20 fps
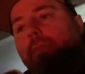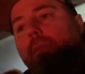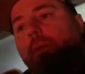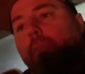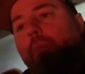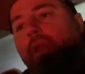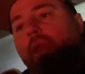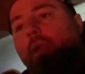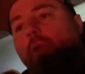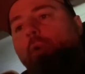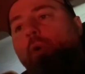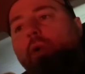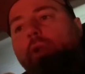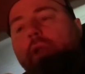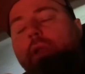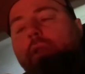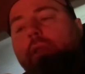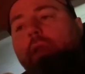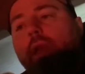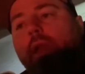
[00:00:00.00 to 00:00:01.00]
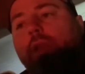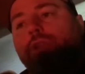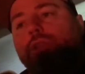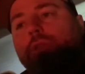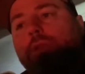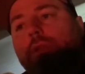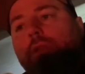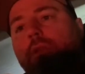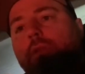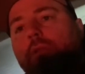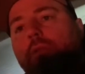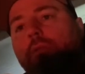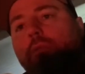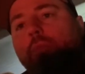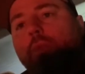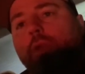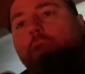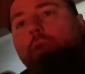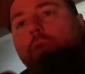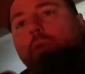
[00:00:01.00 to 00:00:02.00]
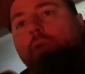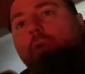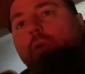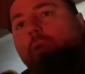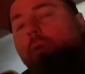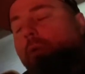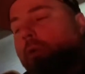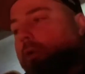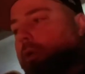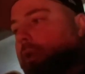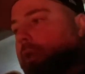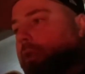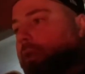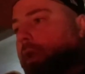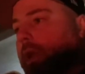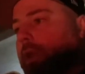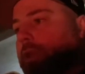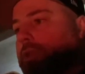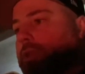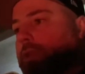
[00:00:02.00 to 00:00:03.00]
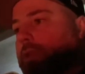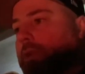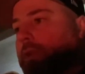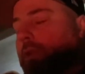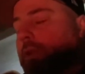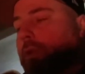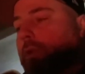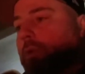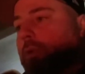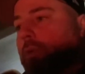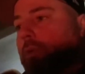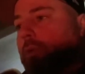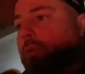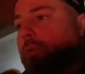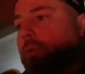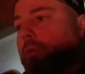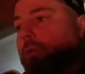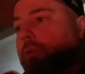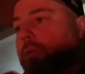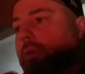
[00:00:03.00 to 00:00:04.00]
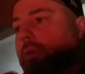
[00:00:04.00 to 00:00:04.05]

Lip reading: at orientation, when you go to orientation, you